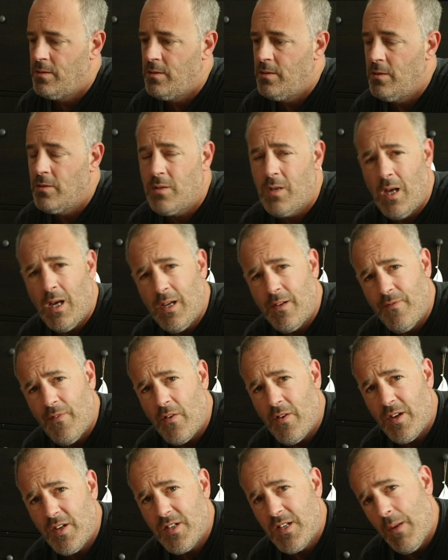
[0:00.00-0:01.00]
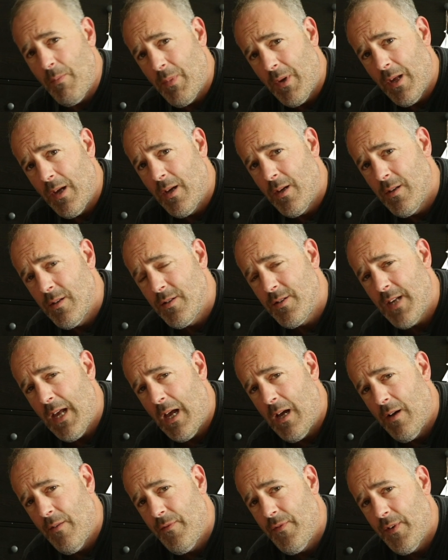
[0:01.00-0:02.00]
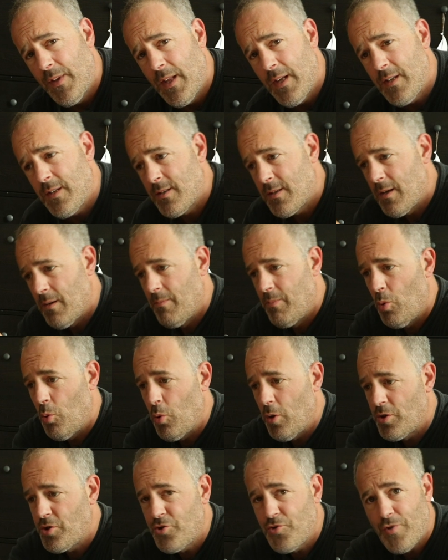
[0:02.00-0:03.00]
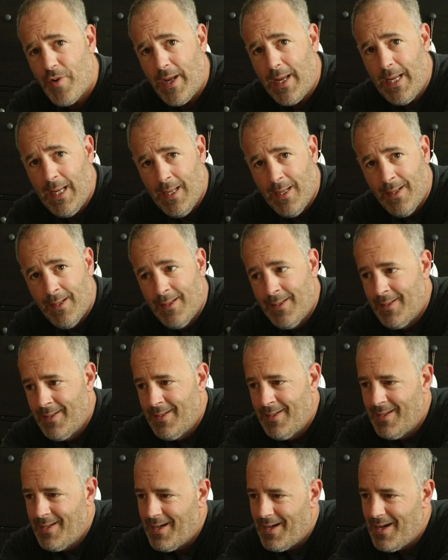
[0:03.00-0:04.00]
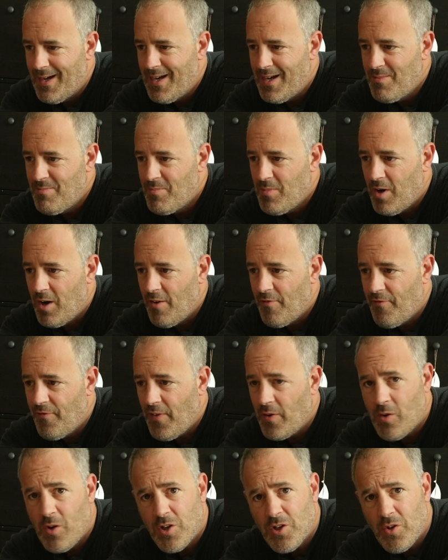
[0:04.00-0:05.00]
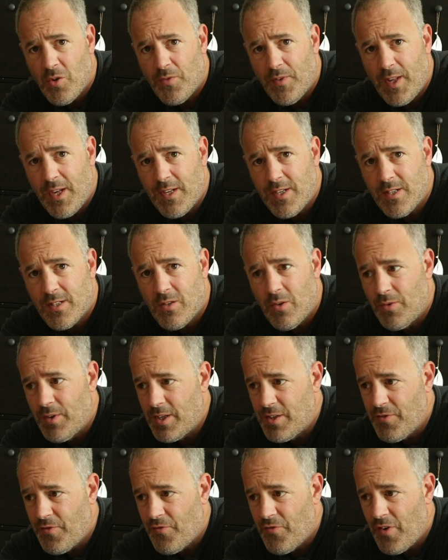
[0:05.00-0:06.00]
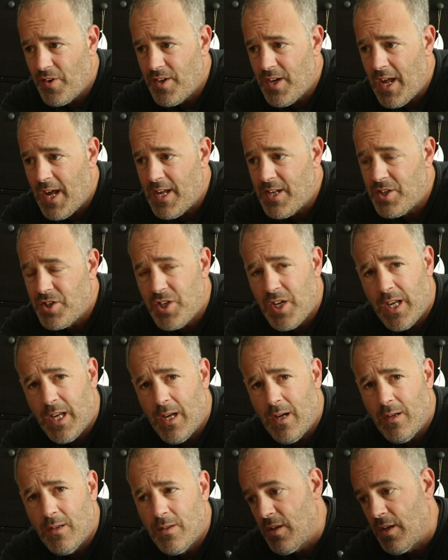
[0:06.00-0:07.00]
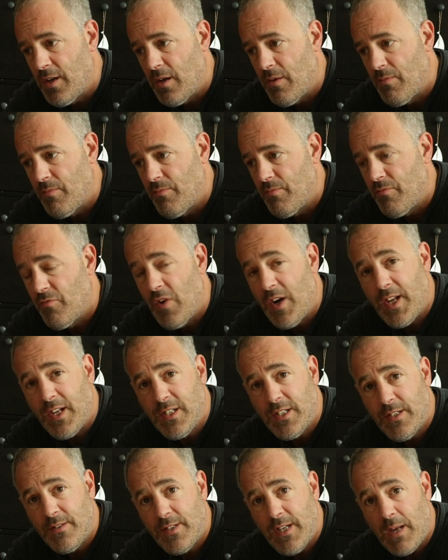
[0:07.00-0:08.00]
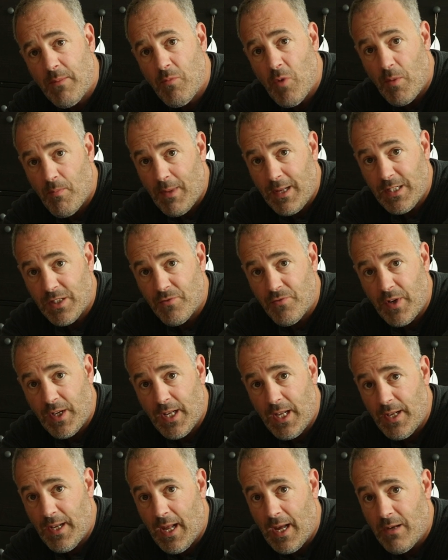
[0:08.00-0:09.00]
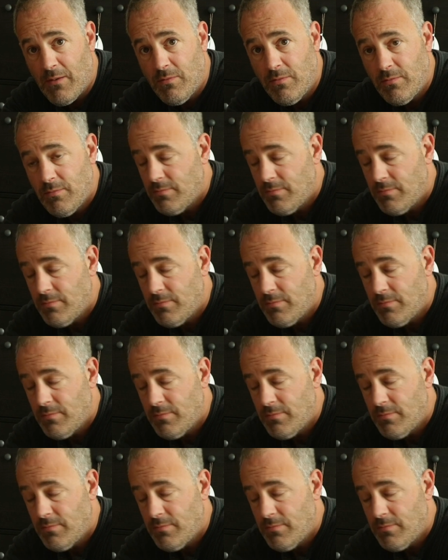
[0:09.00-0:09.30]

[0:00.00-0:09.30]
Okay, very similar setup for this ball of string. I've focused on this front edge here, and I'm ready to take my meter reading now.